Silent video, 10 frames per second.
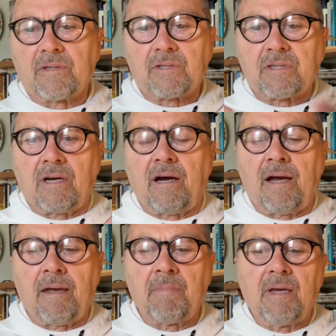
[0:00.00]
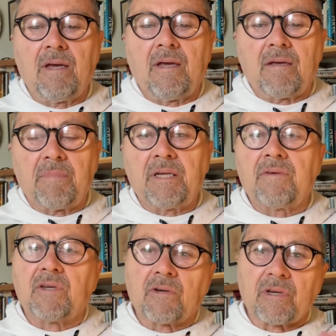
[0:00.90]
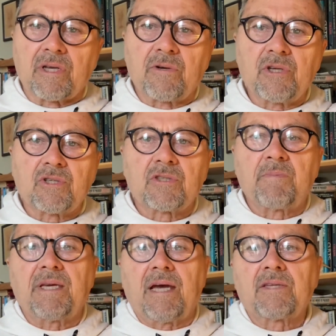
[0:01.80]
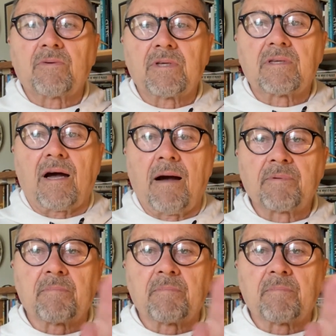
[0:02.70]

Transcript: this time, many of the early Christians began to adopt a